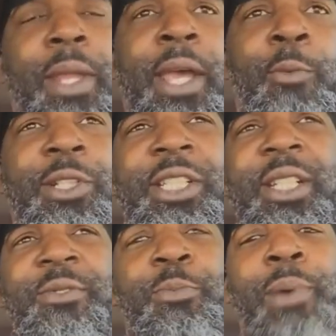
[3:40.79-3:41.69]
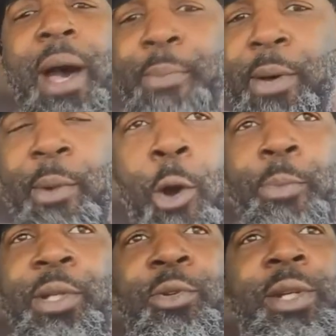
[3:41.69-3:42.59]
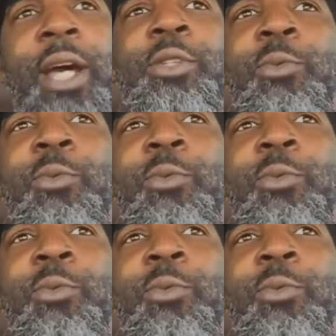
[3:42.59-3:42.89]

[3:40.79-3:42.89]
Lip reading: And when shifts pop up open during out